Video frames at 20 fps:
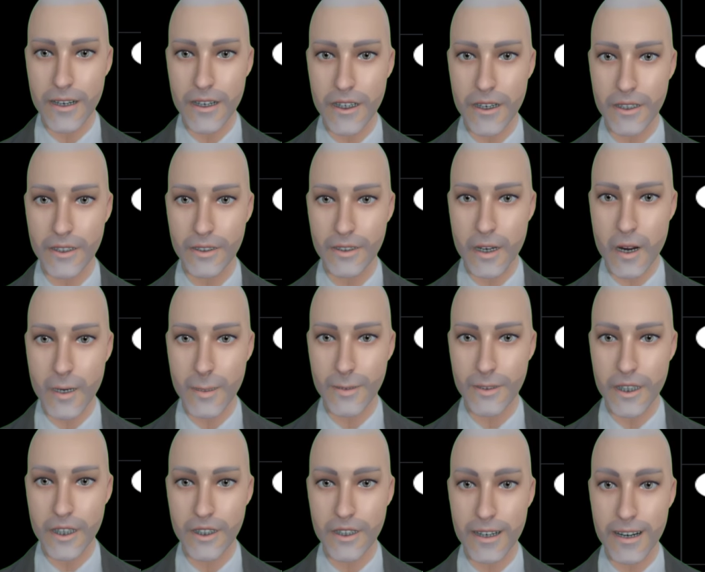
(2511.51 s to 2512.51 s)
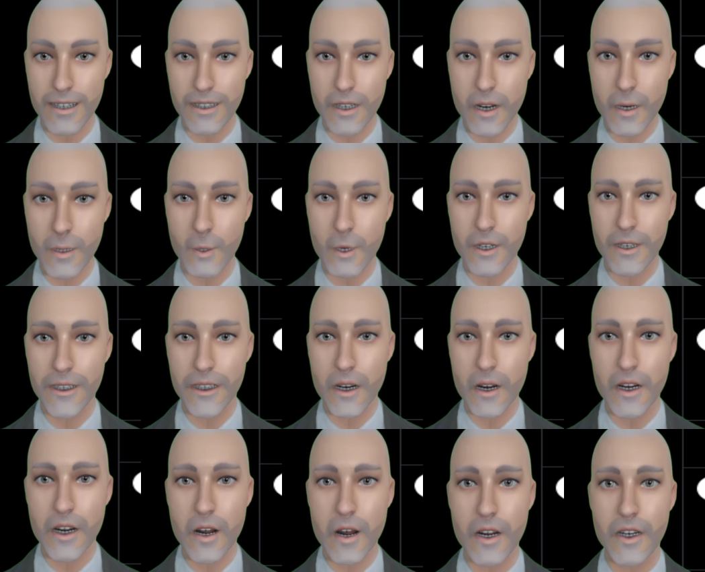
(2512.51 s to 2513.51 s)
get up to date on what is
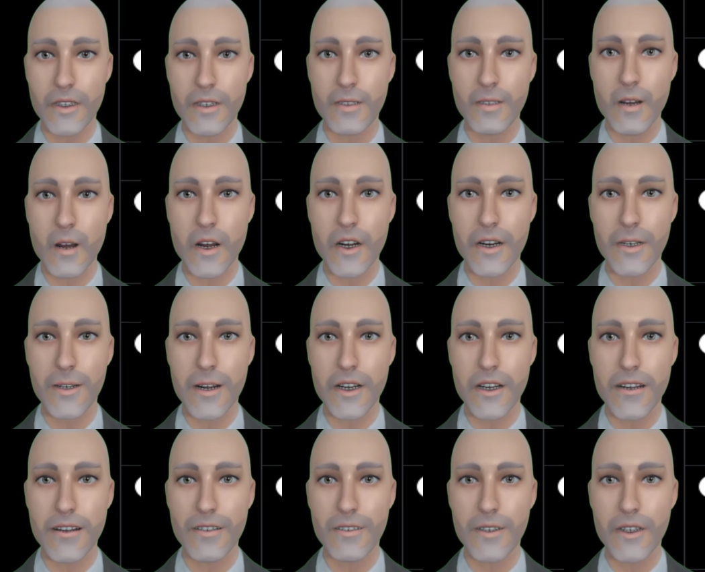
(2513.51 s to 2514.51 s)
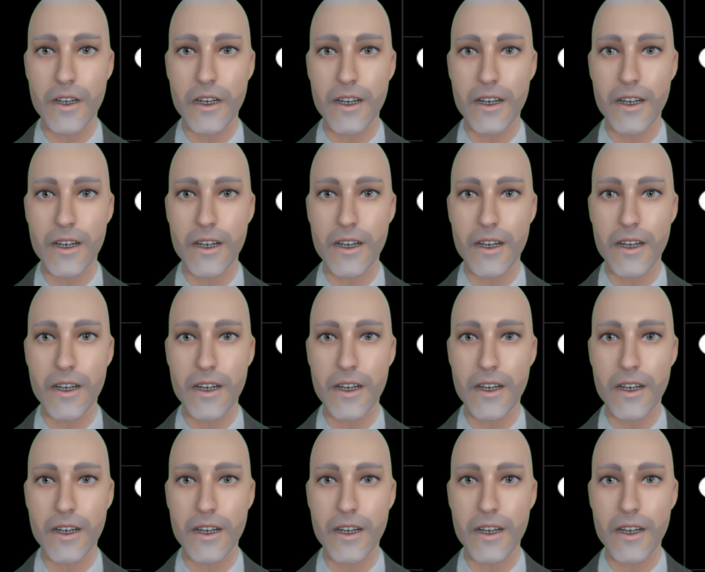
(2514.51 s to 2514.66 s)
going on the ground in Ukraine.